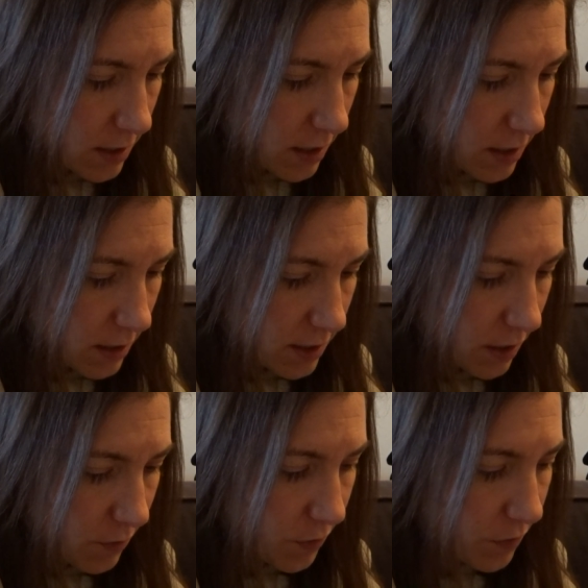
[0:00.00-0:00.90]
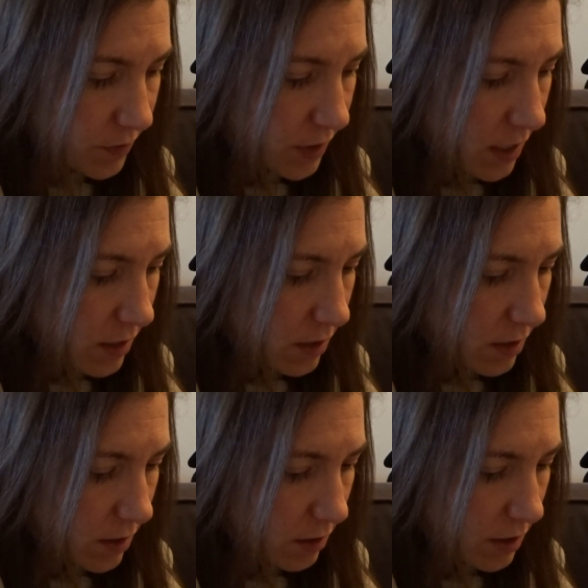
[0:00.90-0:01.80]
does say
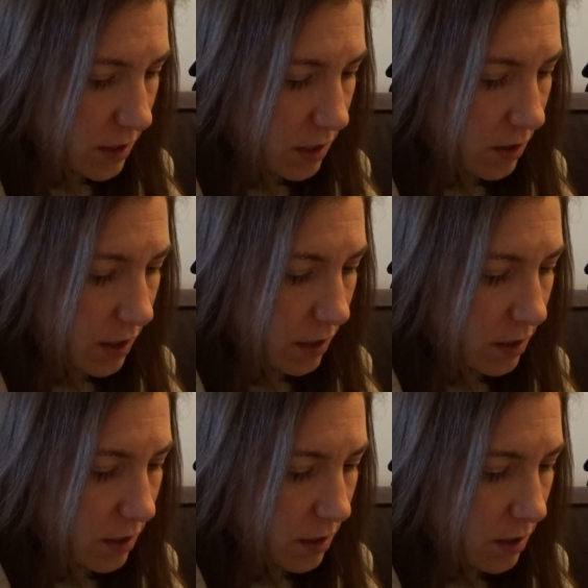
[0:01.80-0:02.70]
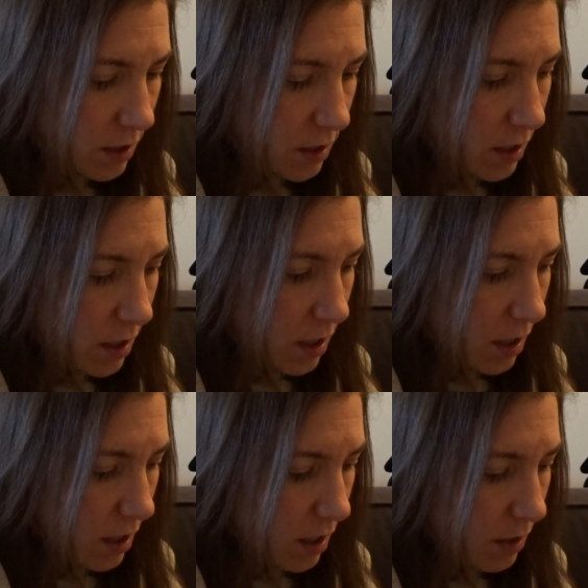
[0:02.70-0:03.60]
$15.99
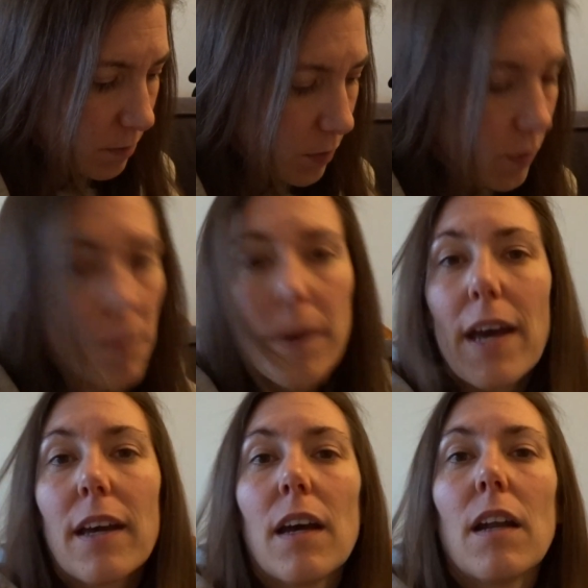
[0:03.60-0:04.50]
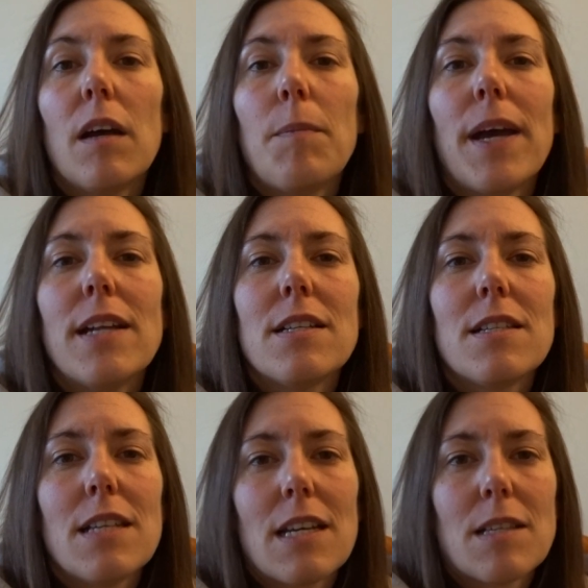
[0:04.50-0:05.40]
on the back, and I paid
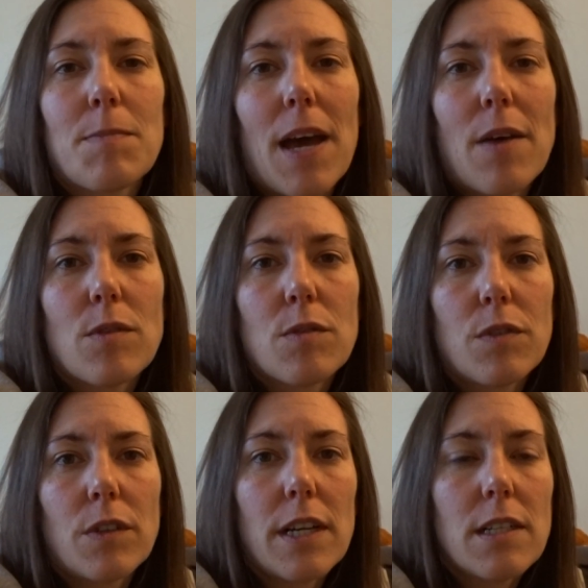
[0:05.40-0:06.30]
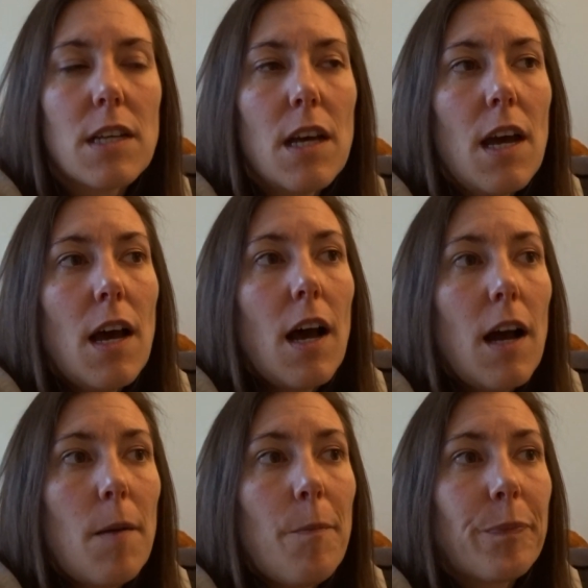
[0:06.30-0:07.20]
£6 for it.
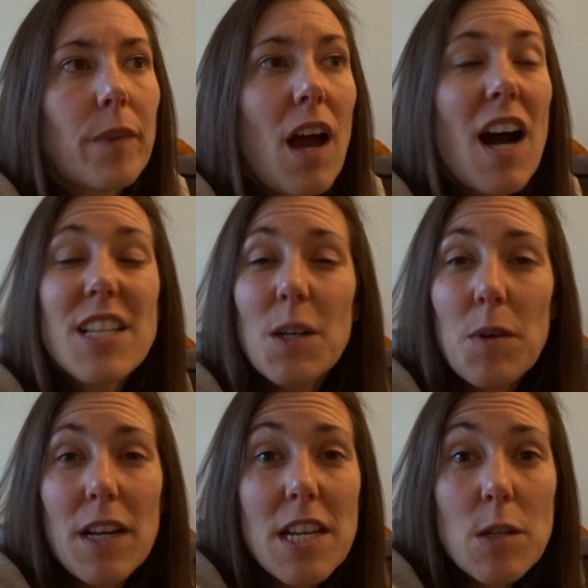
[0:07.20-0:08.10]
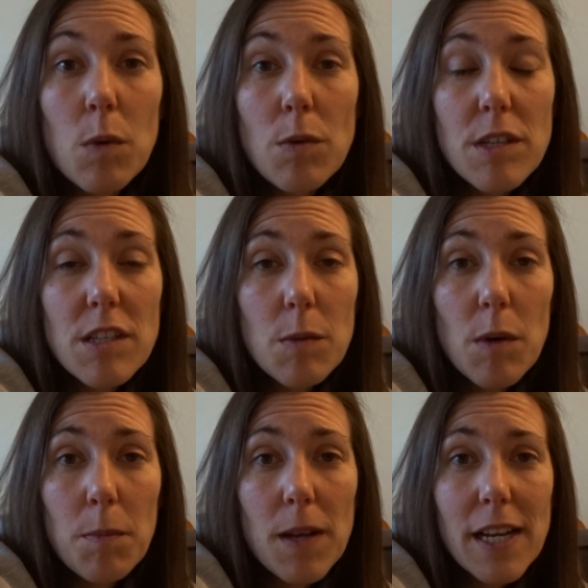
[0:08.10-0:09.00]
I don't need a Walt Disney
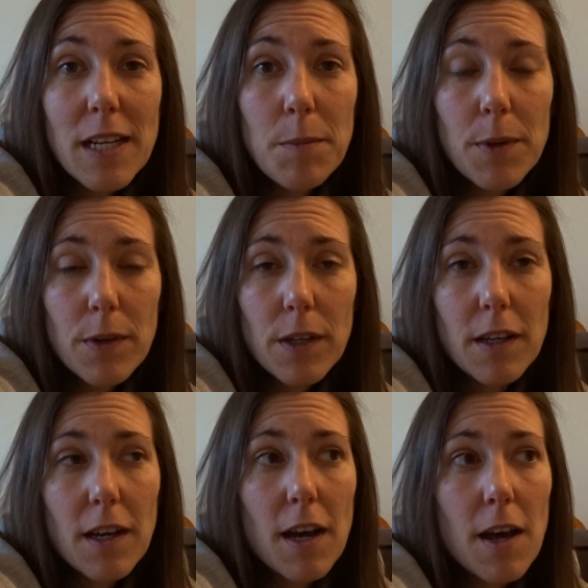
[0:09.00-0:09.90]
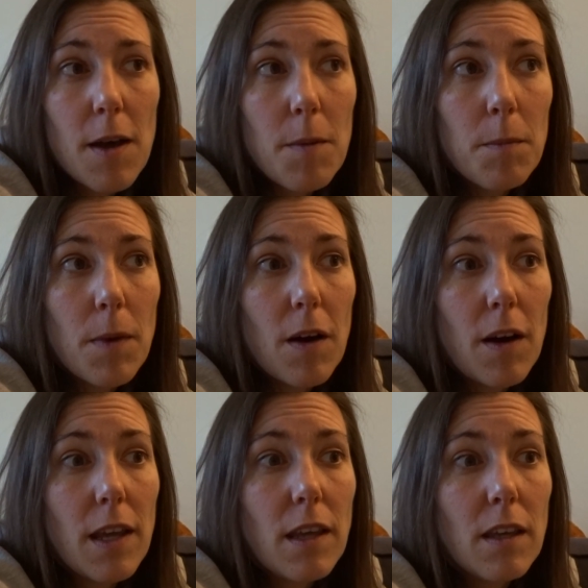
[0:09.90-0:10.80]
World planning book.
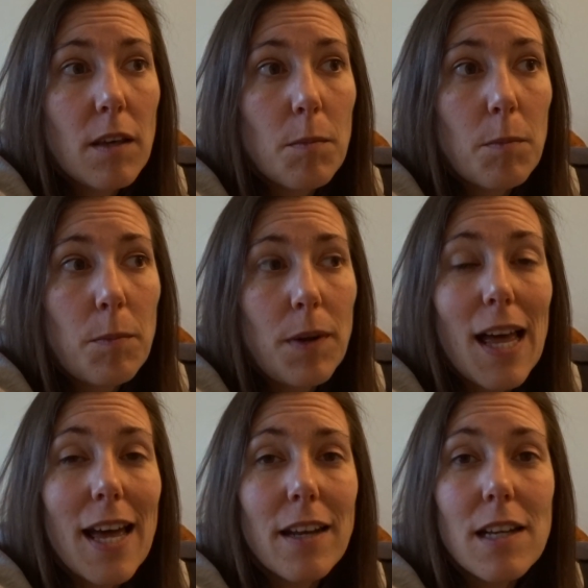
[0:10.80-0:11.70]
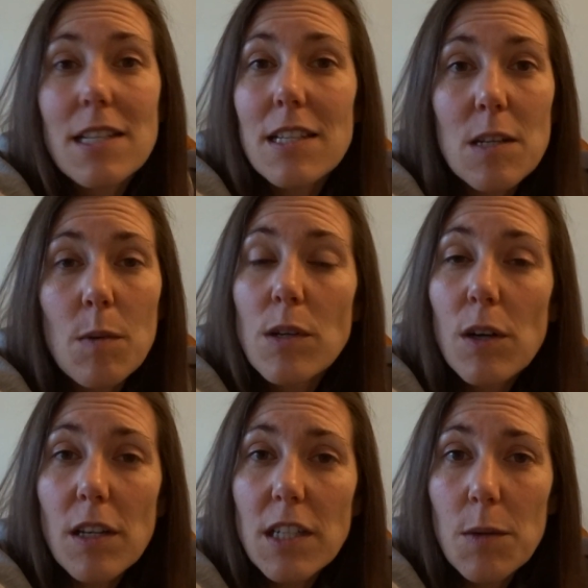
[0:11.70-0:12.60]
I can plan a Disney World
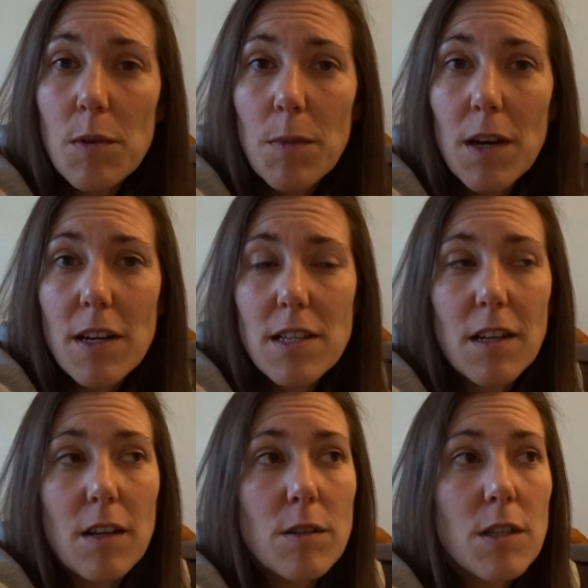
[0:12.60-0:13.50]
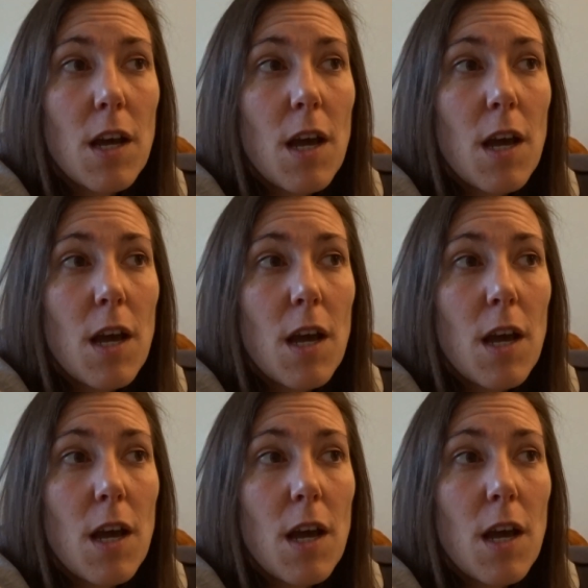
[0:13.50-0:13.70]
holiday with my eyes closed.